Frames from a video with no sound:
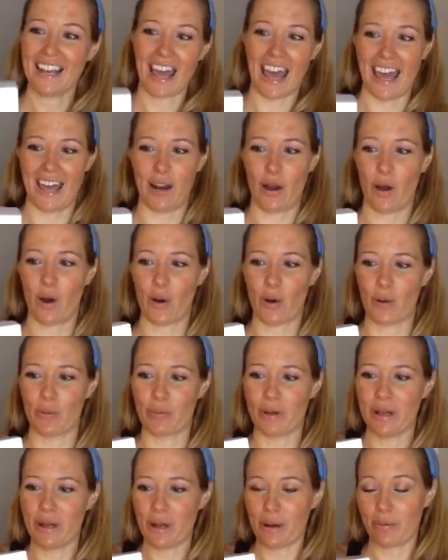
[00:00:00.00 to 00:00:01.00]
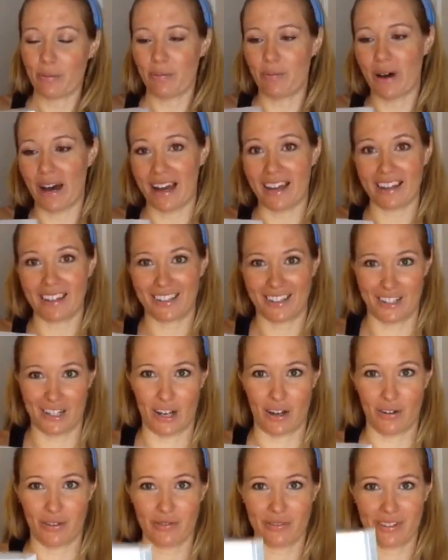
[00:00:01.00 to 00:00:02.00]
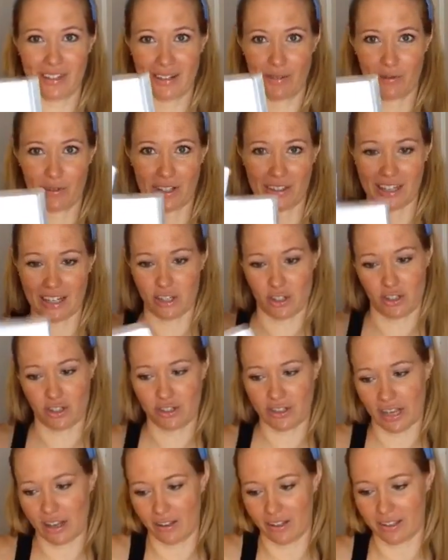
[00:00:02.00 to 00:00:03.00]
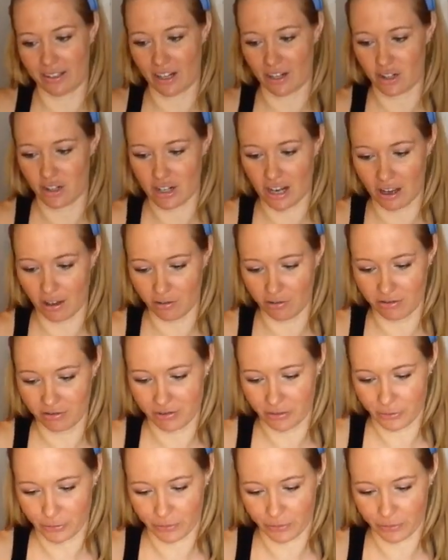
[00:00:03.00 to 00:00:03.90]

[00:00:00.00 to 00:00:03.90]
at home, but you know, when they sell this on shelf.